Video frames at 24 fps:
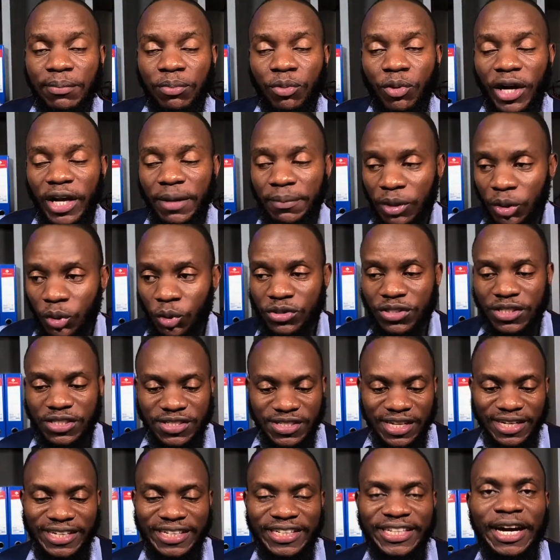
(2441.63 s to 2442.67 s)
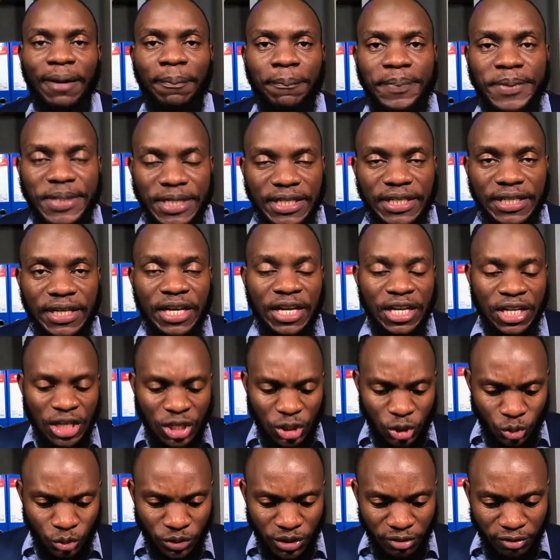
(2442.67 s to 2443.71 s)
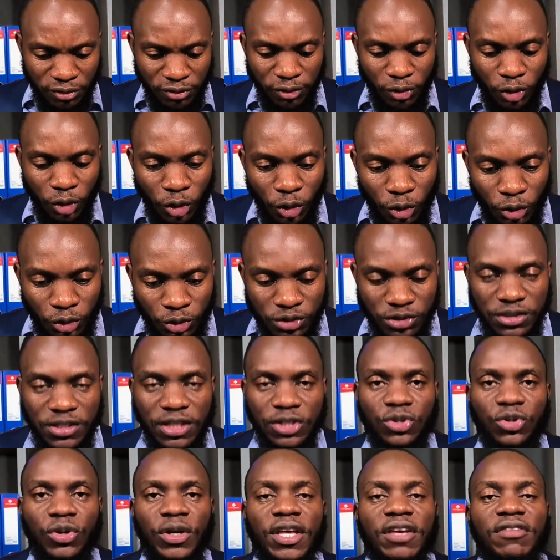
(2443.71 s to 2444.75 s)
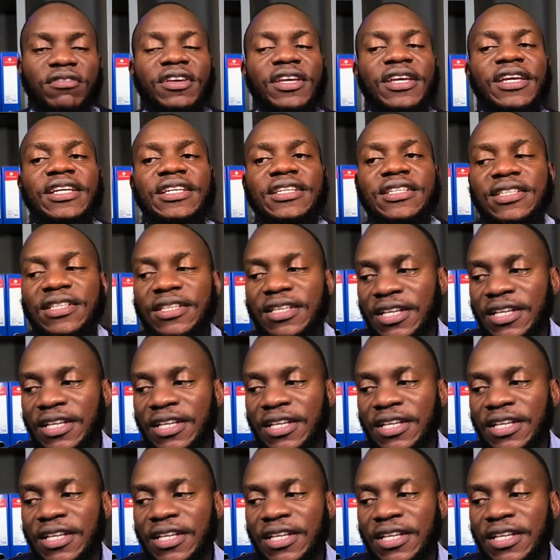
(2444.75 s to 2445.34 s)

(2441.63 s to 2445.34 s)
Why? Because it's adapting to the force that you're giving it,